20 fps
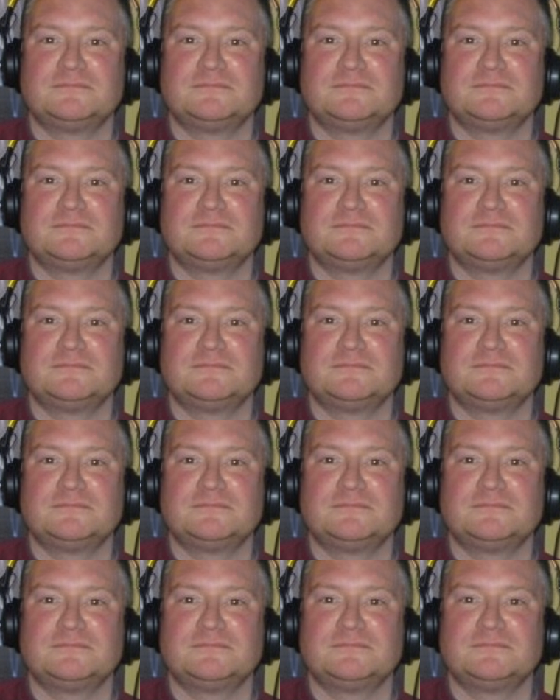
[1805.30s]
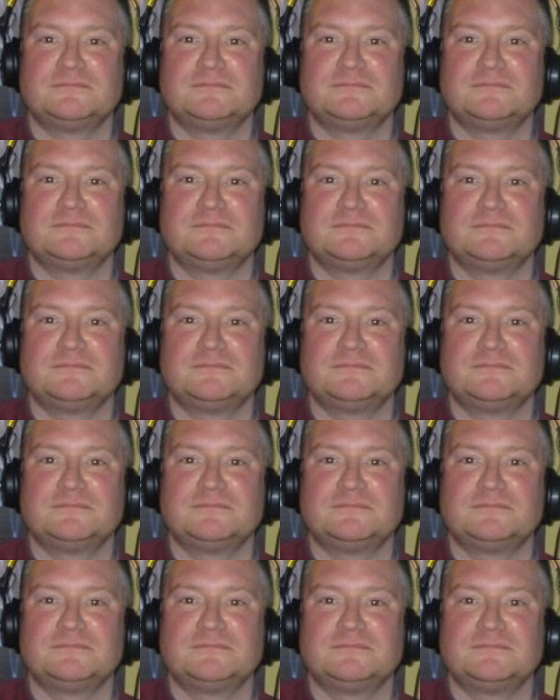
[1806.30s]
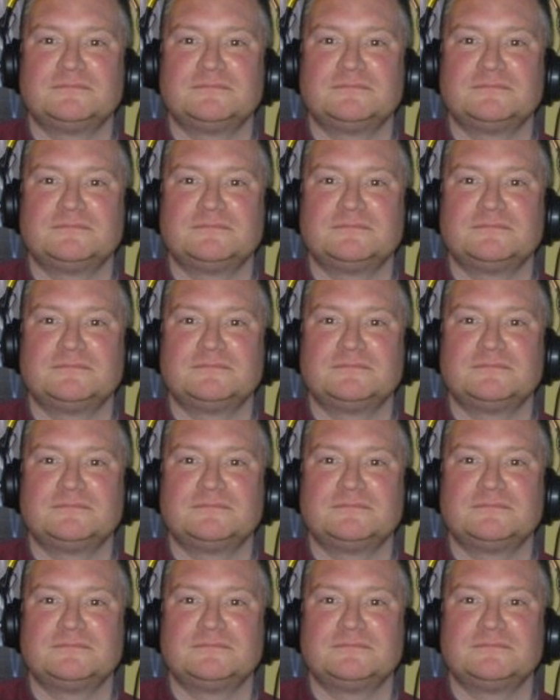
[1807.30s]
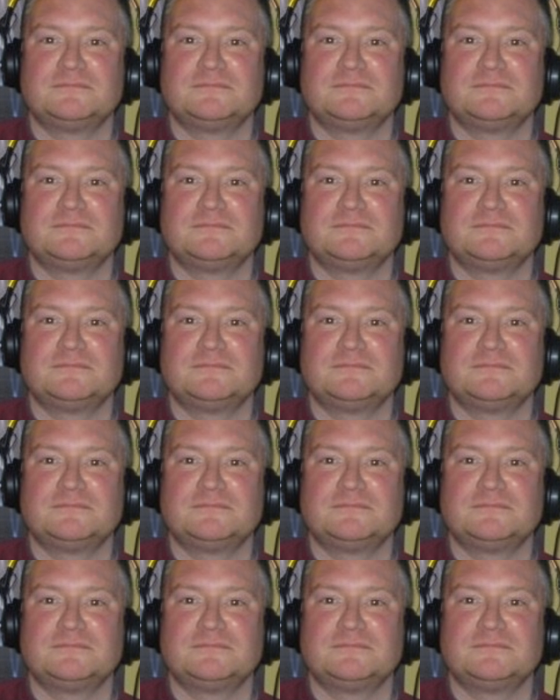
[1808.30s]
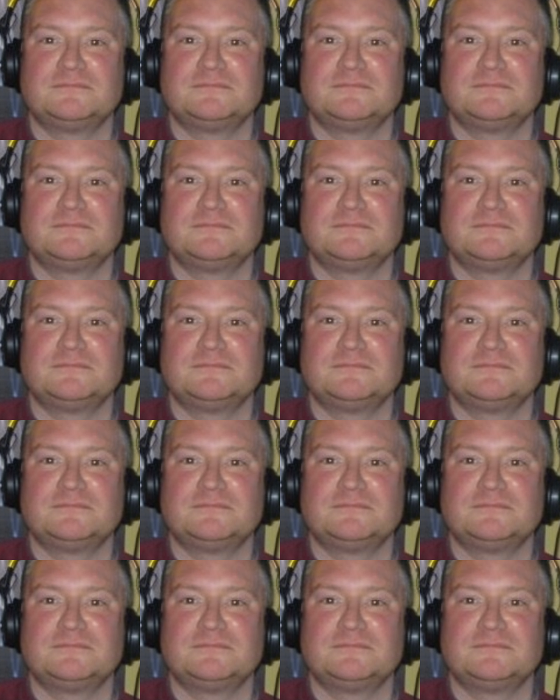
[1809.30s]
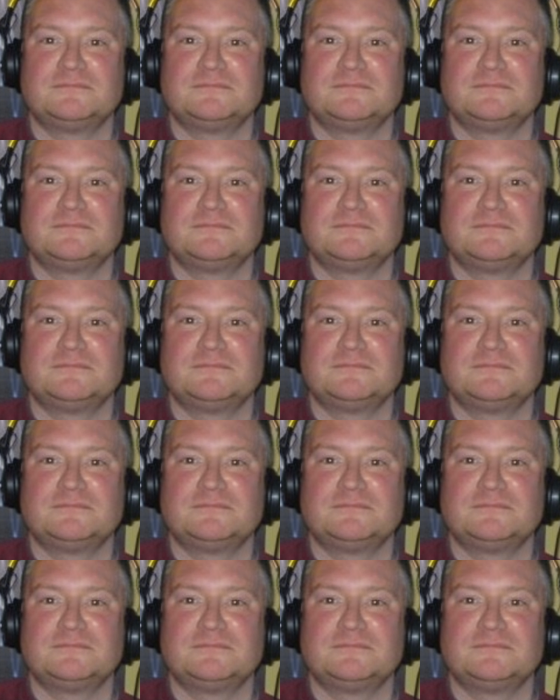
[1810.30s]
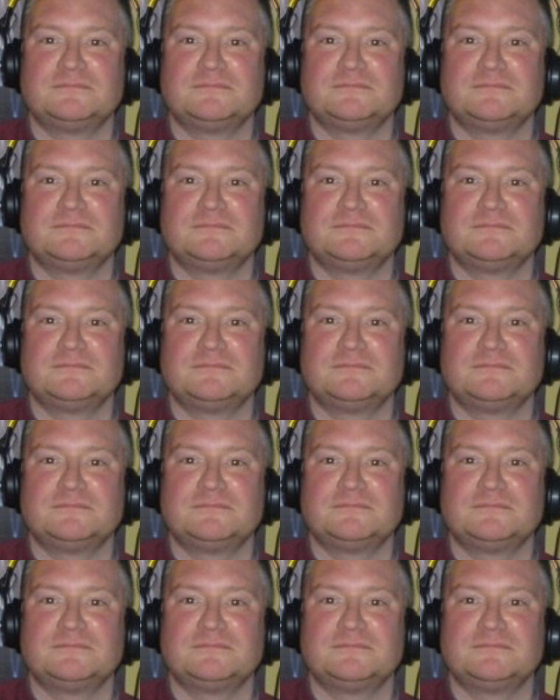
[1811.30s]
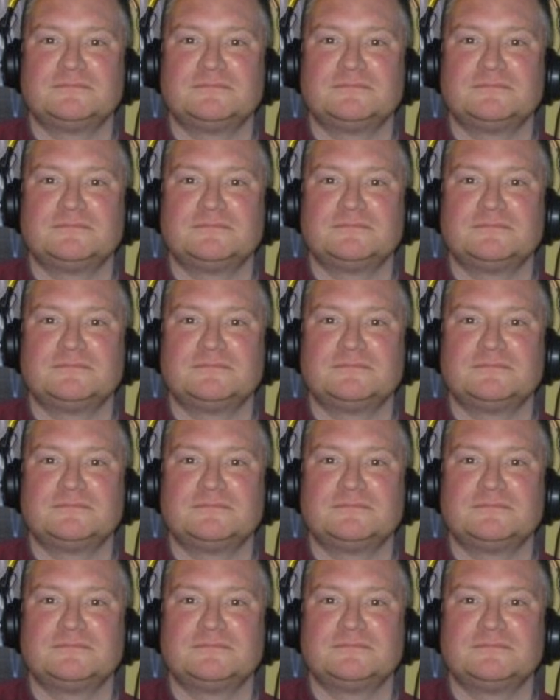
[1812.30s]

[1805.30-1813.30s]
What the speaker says: The face doesn't move, so there is nothing to read.